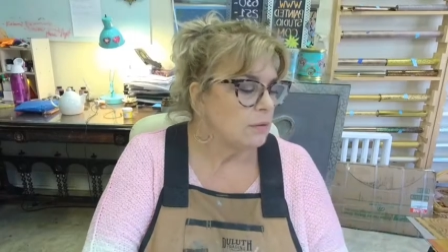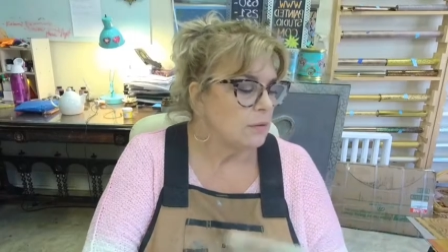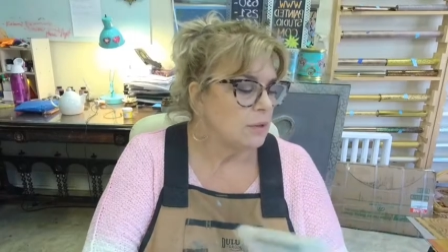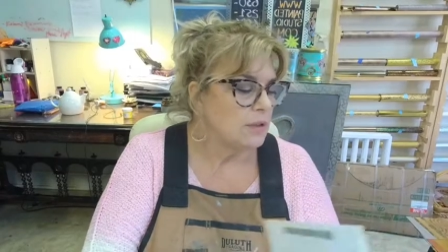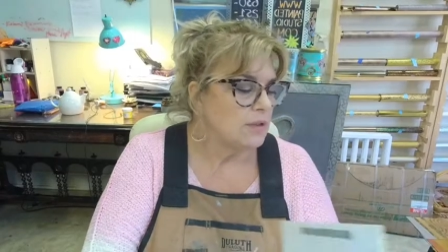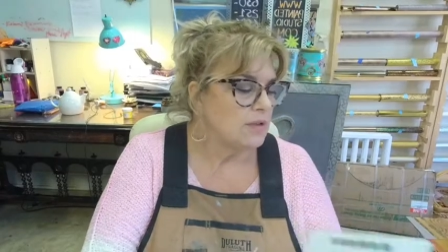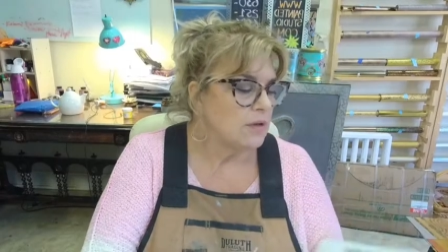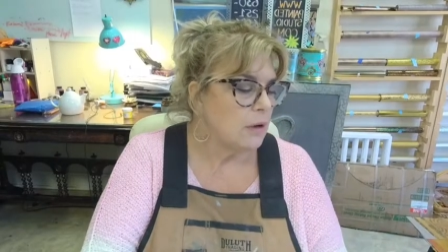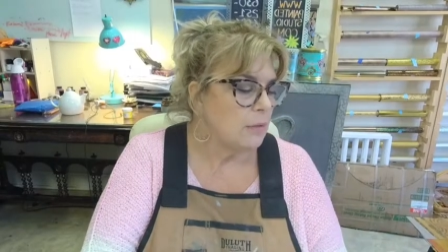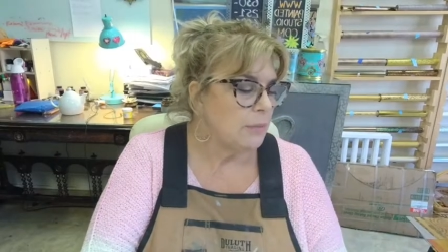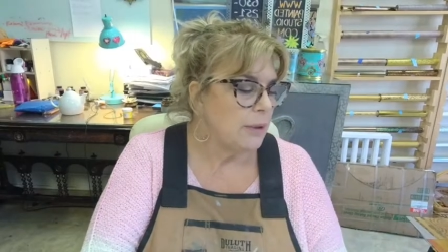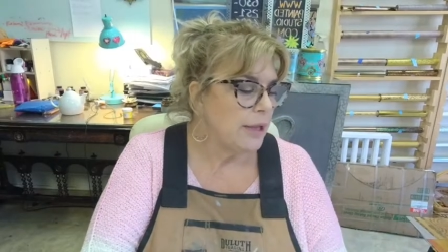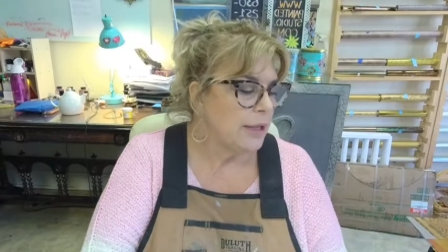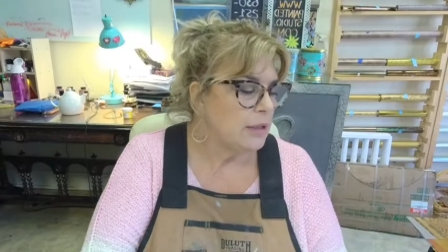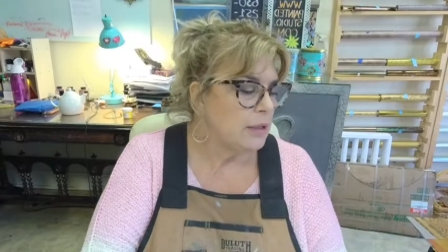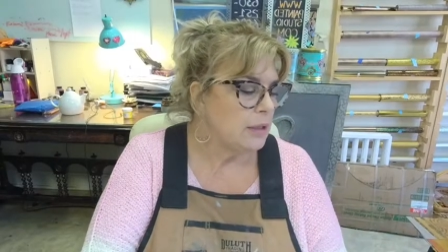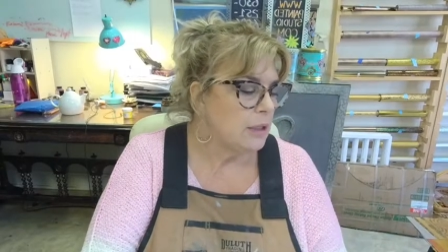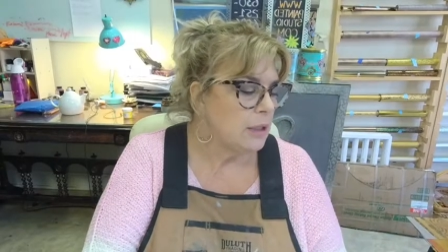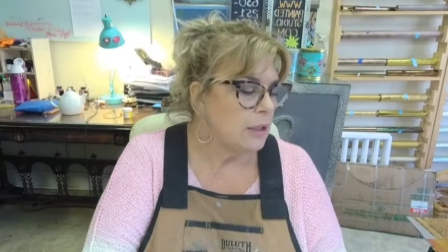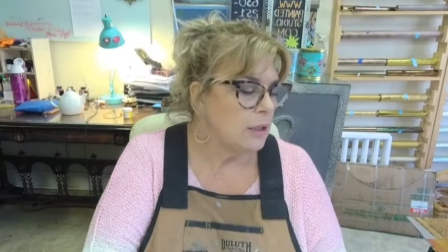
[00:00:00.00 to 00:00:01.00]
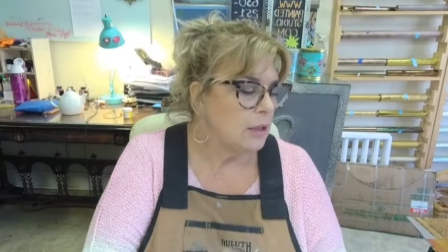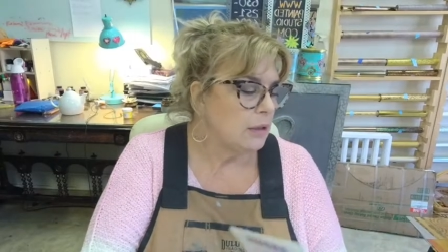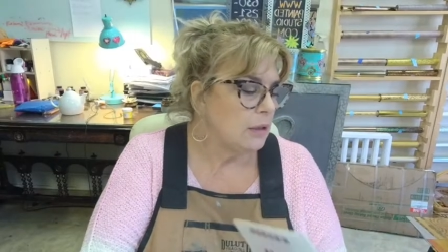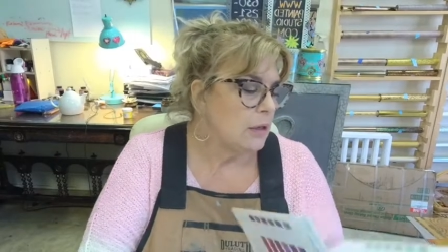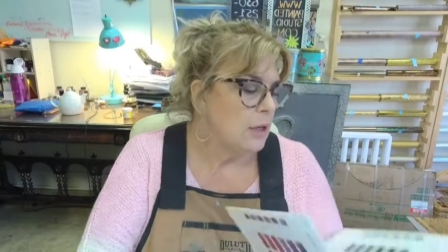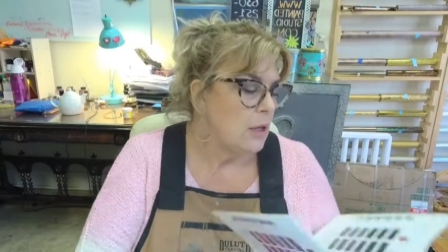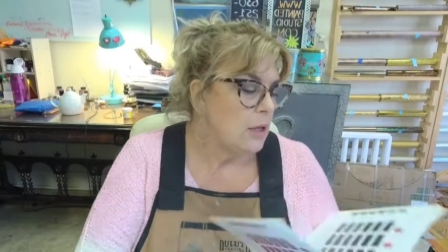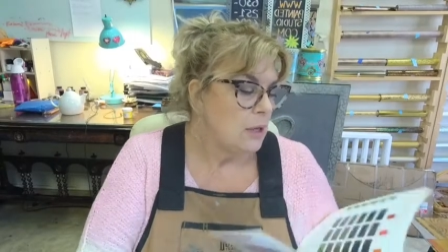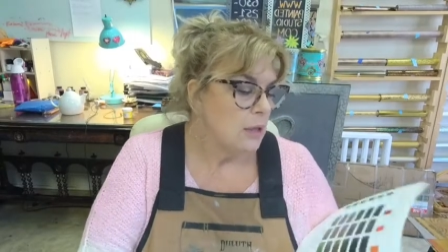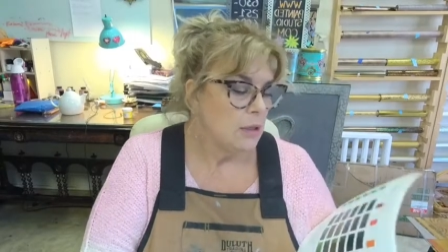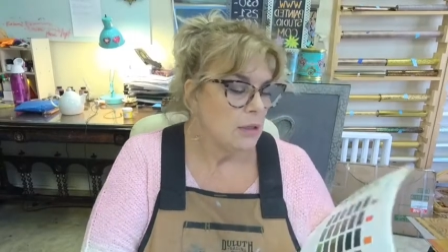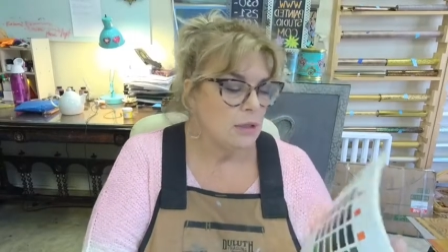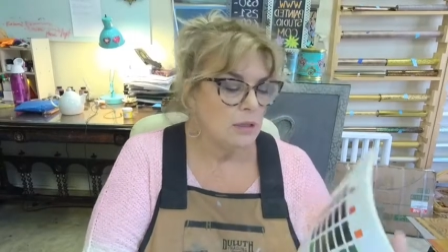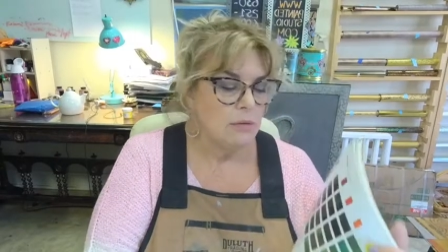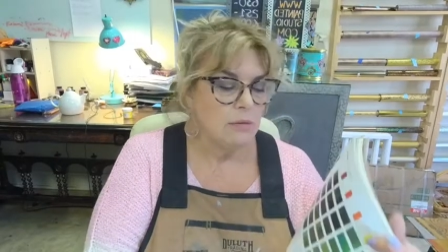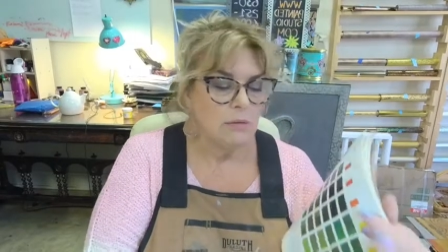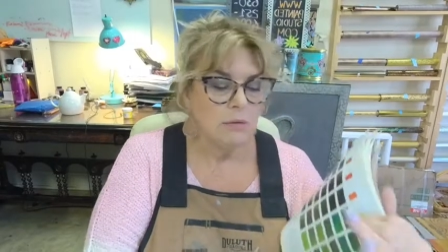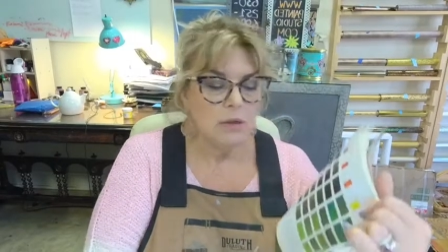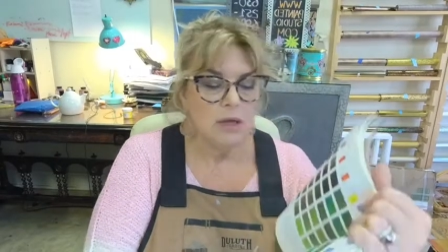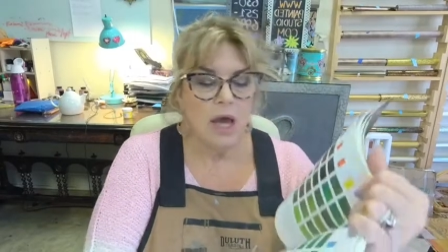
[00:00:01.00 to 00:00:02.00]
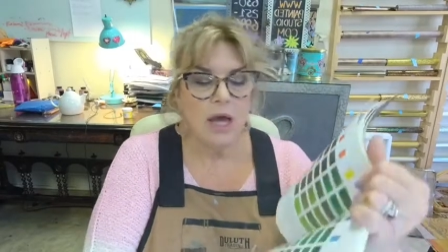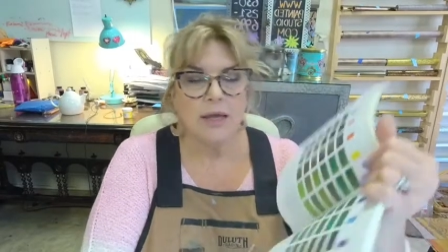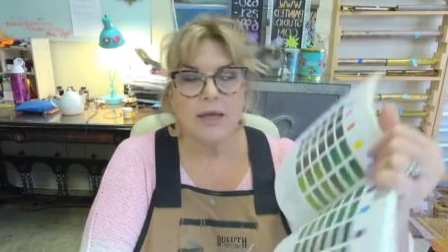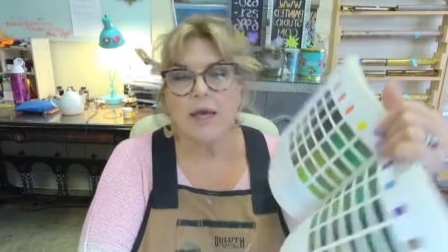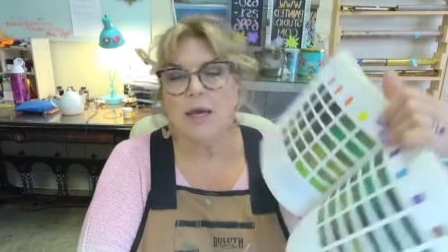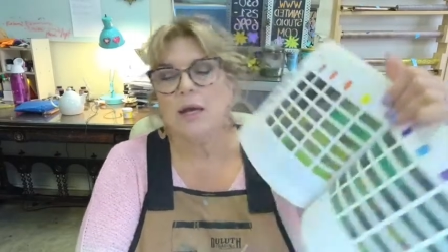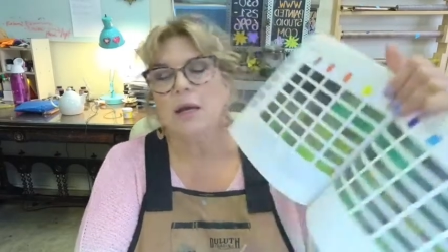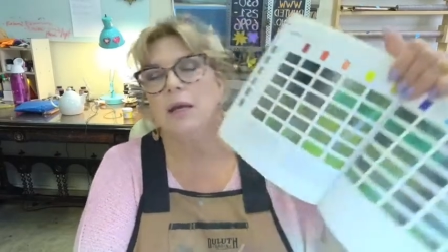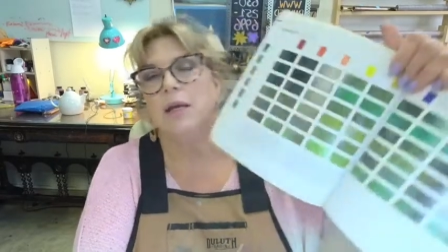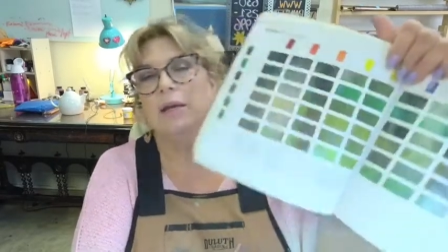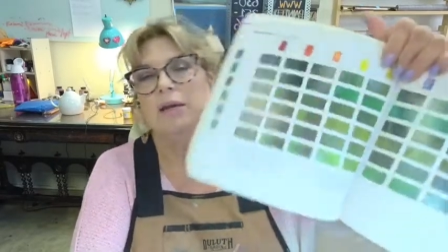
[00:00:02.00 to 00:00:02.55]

Let's go back in here again in